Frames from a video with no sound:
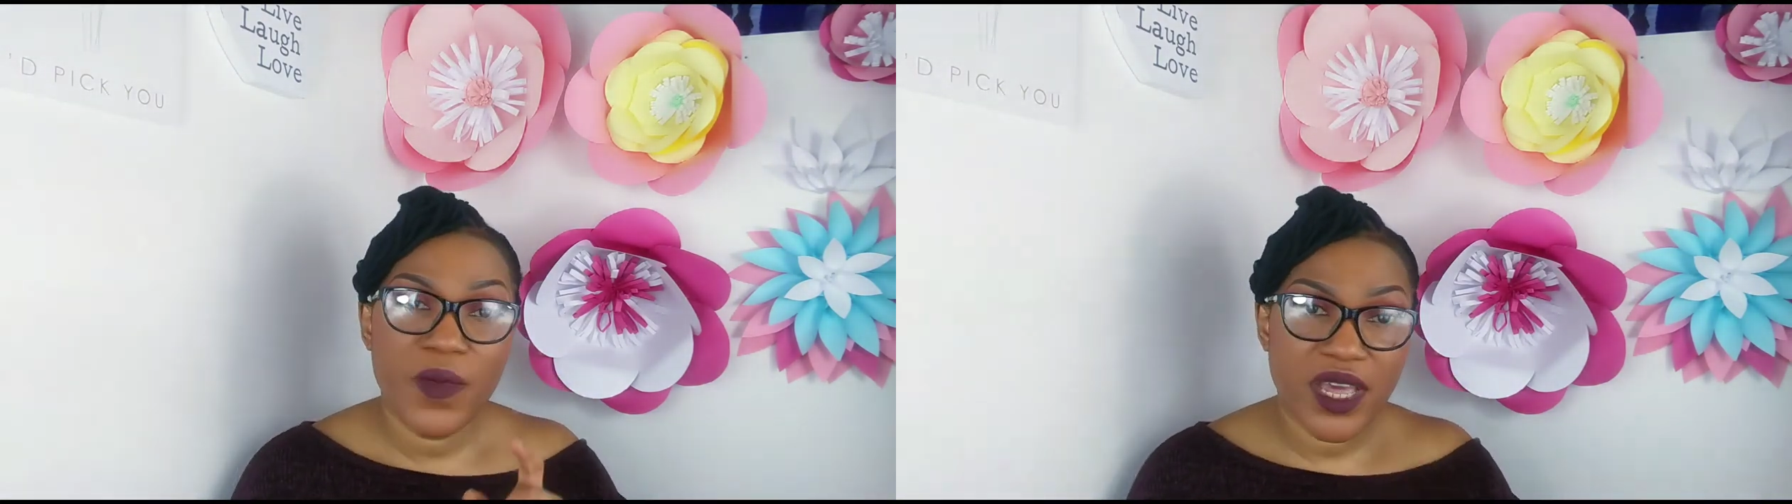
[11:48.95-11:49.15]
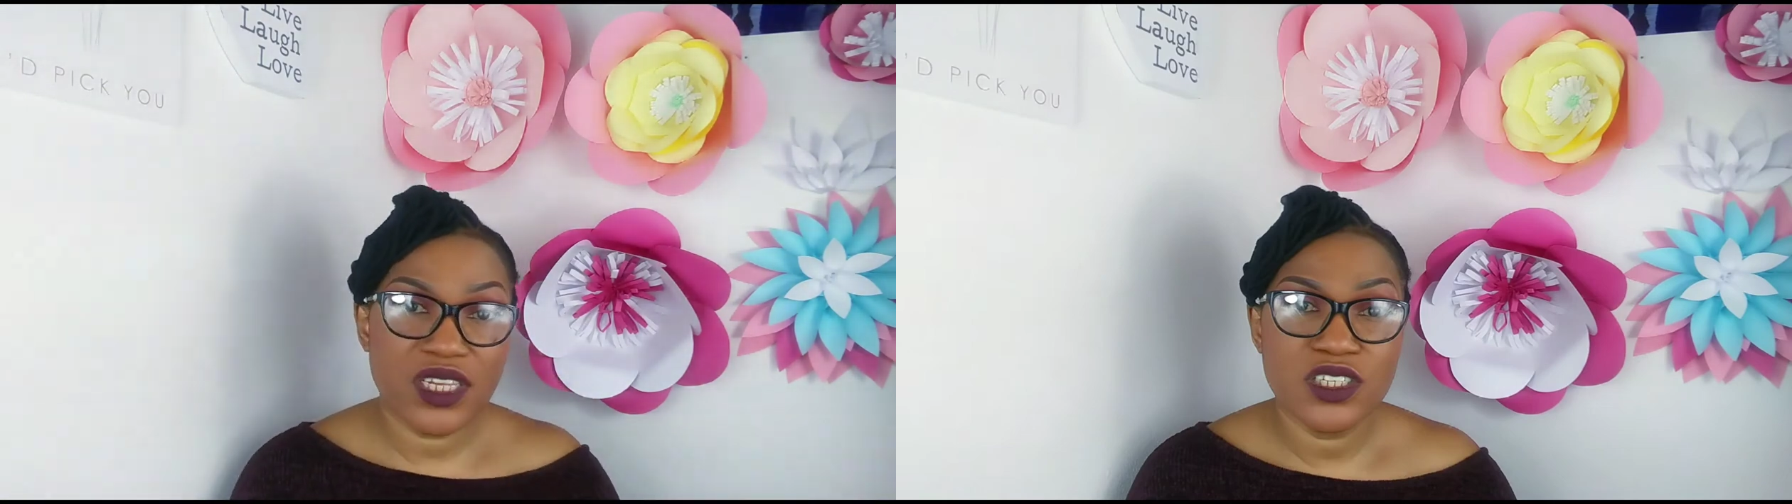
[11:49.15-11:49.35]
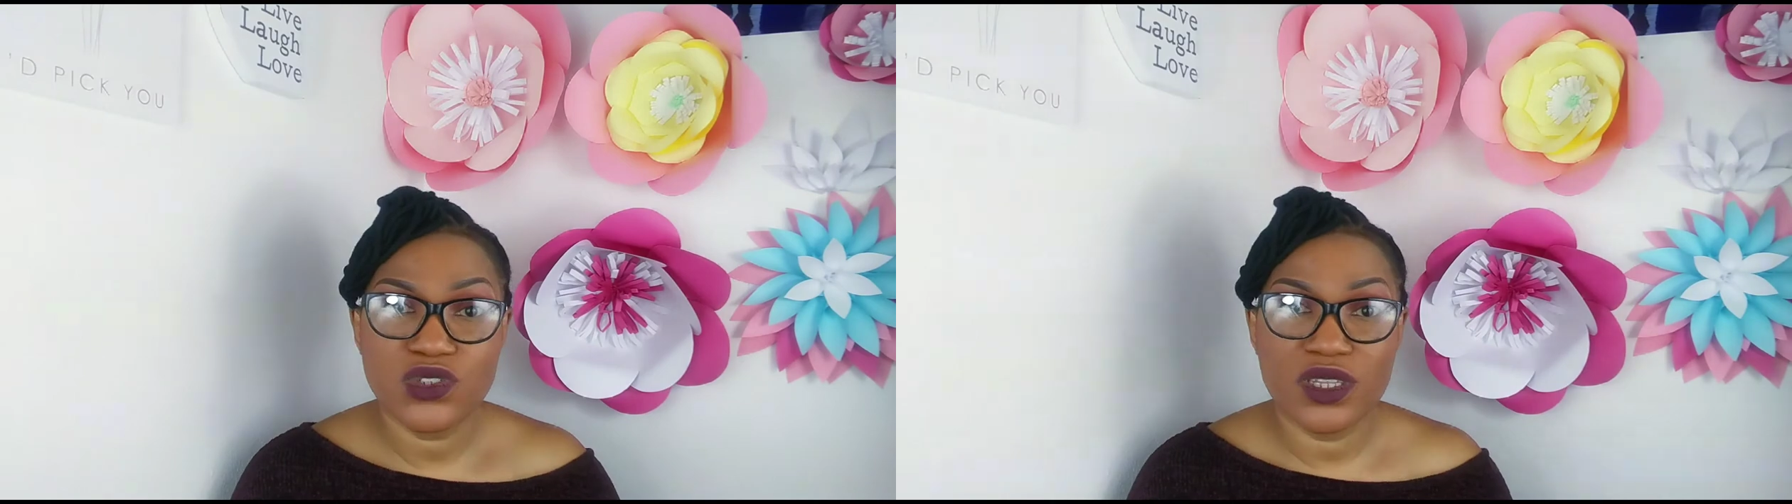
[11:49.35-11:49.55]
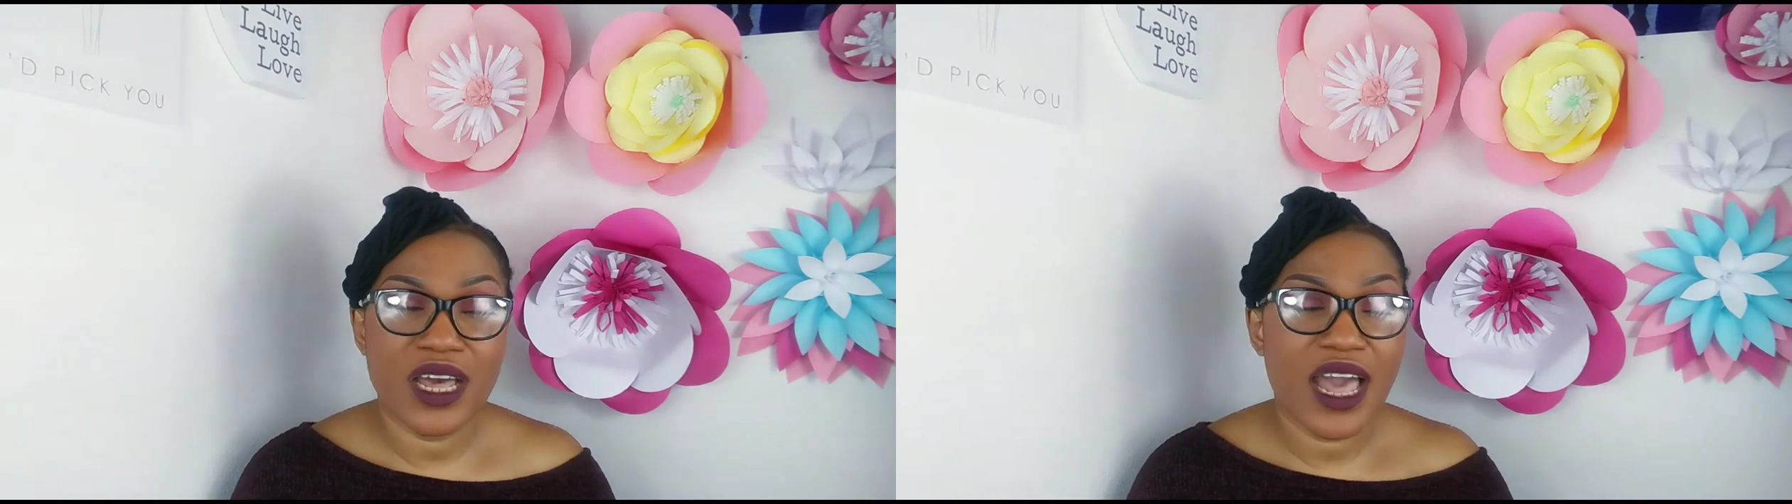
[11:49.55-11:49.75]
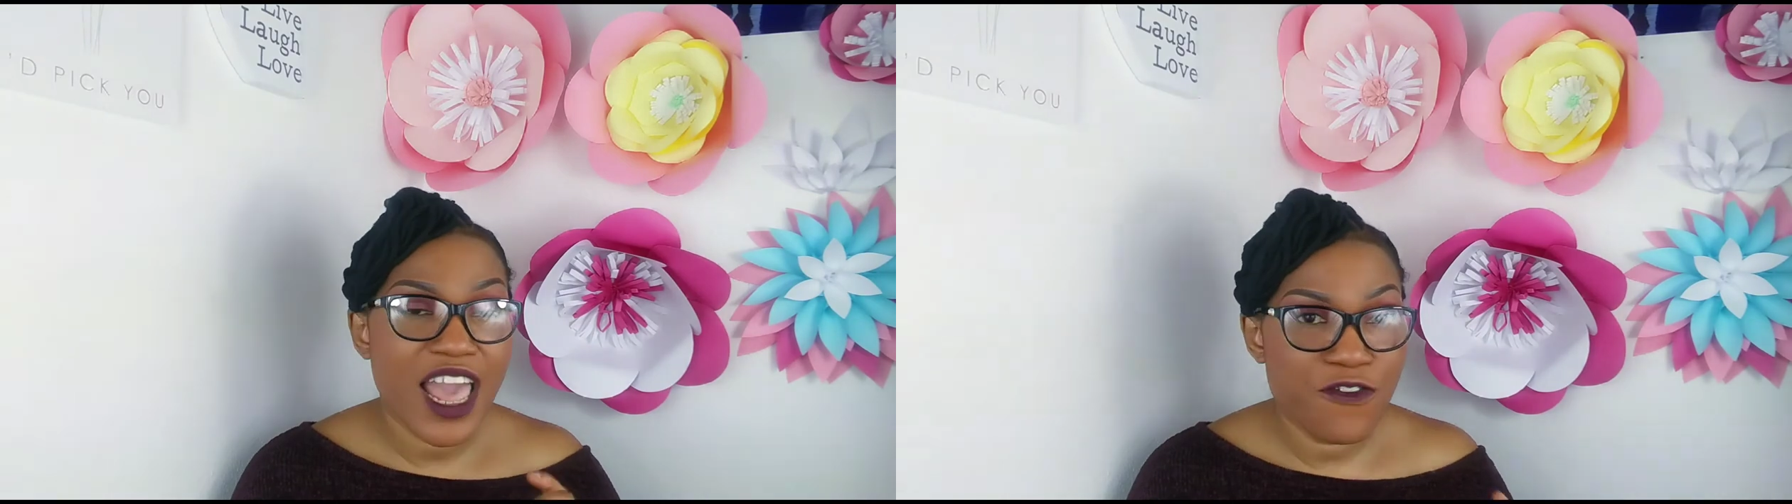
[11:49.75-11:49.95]
making
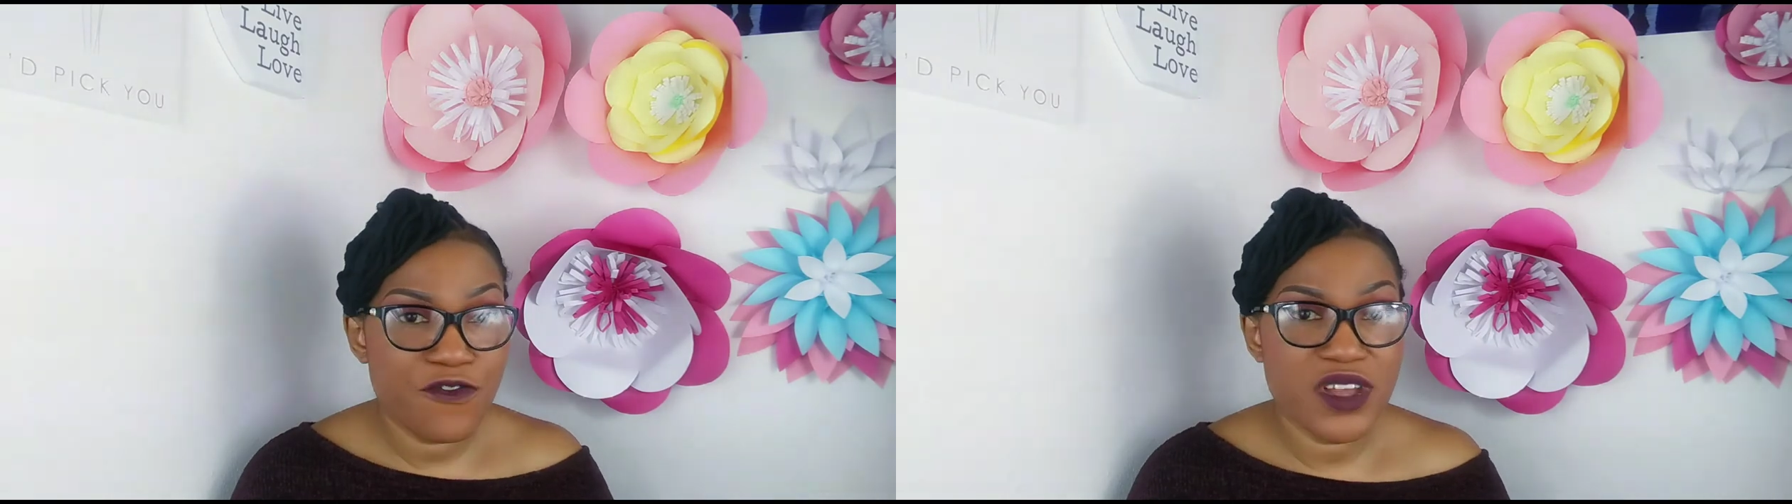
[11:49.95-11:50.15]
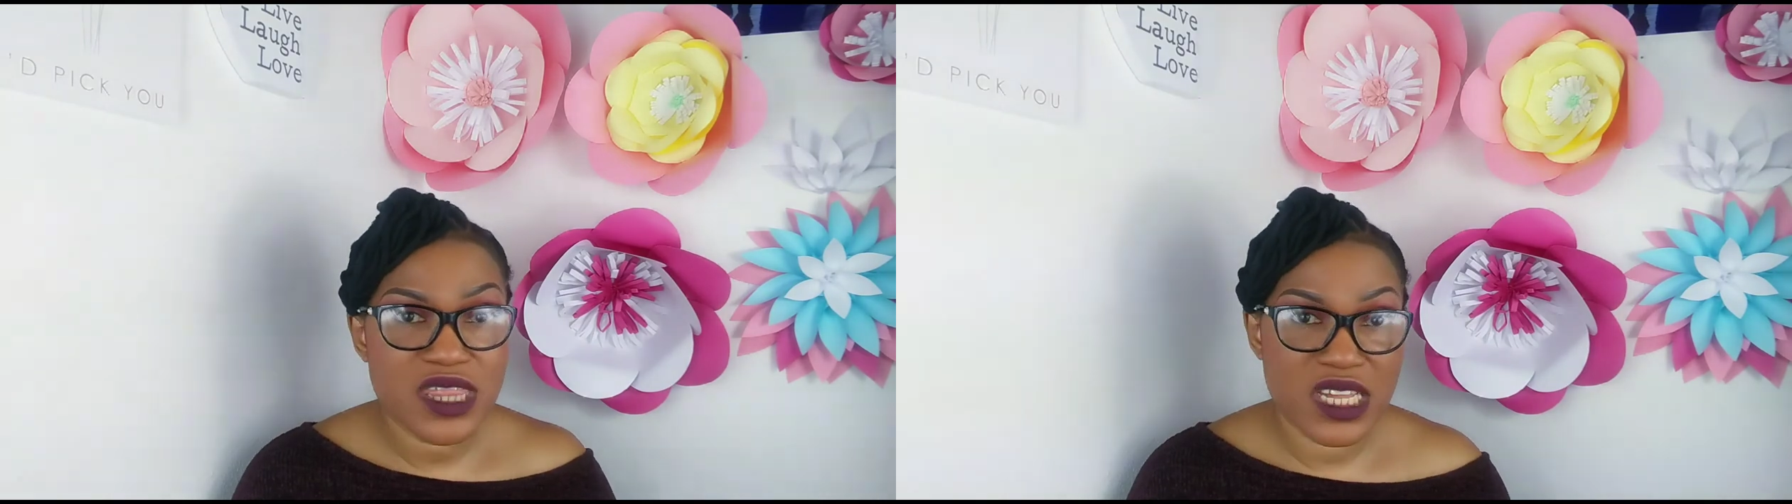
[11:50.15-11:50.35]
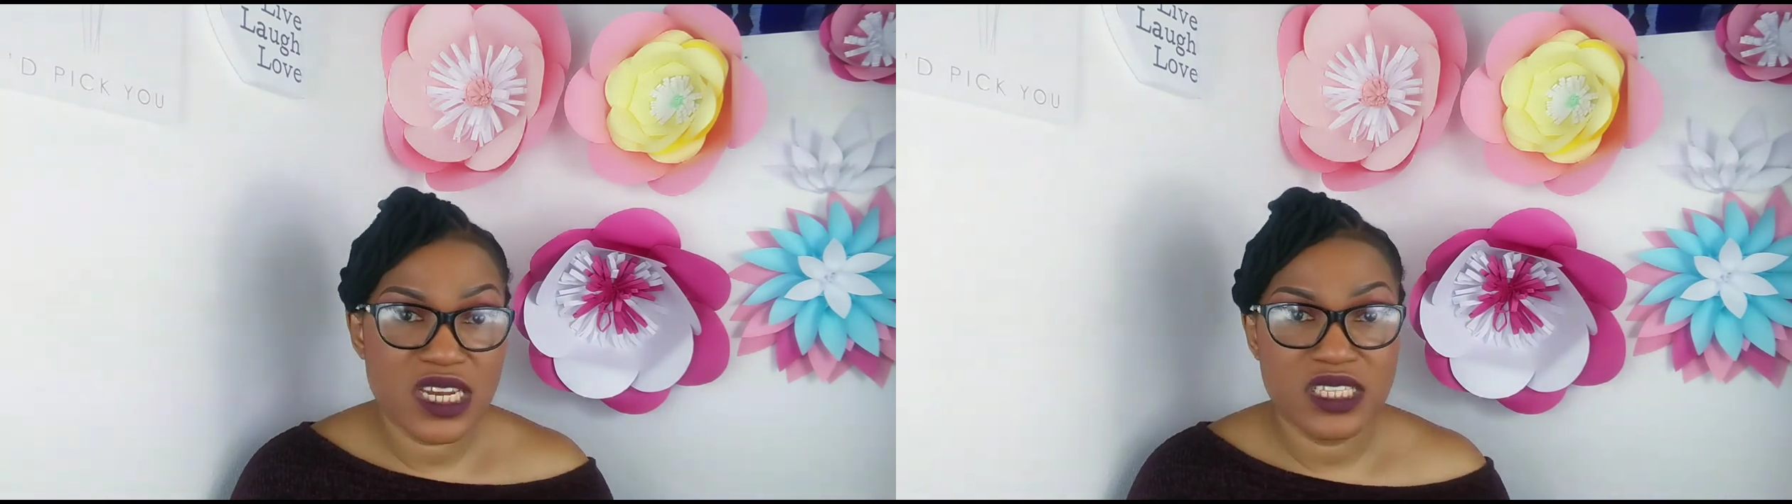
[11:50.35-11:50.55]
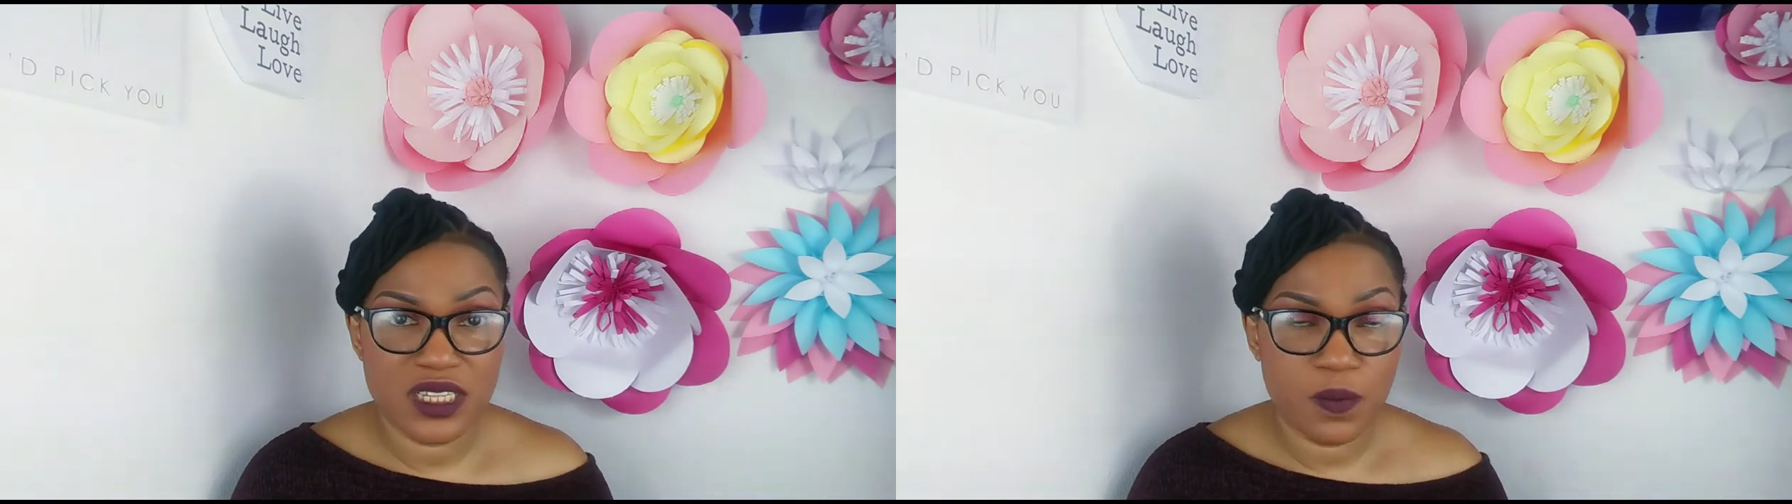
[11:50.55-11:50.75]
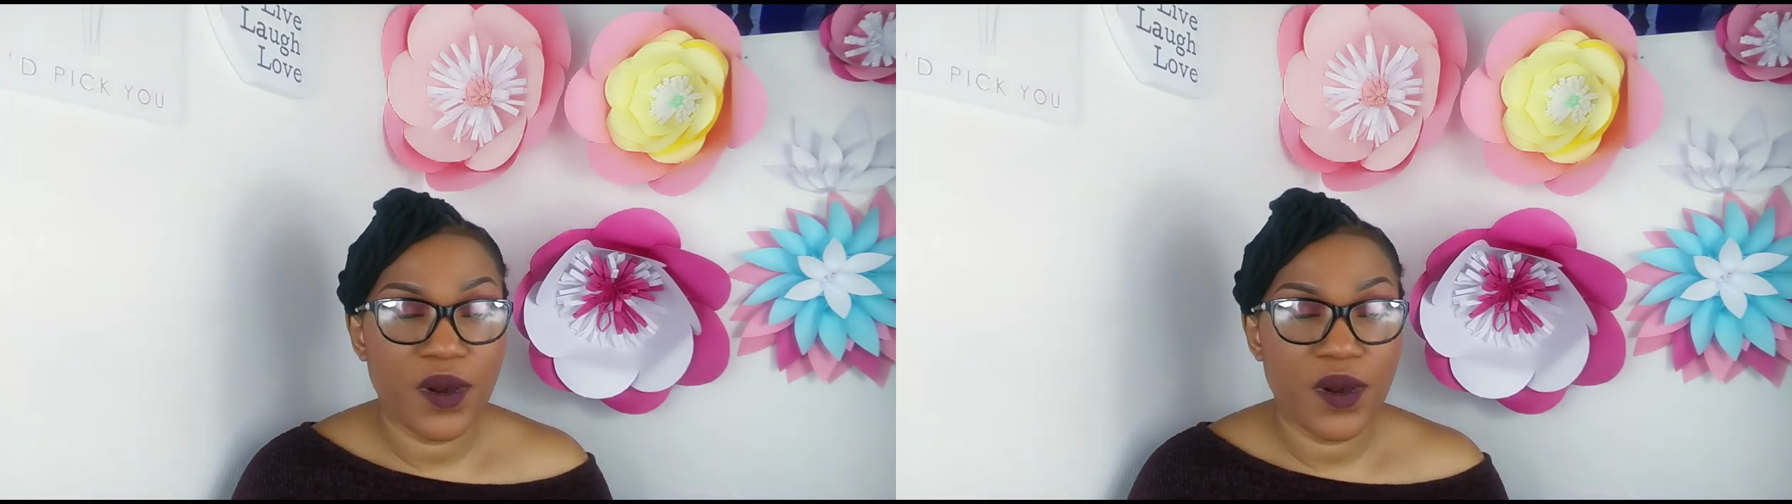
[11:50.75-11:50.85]
sure that everything is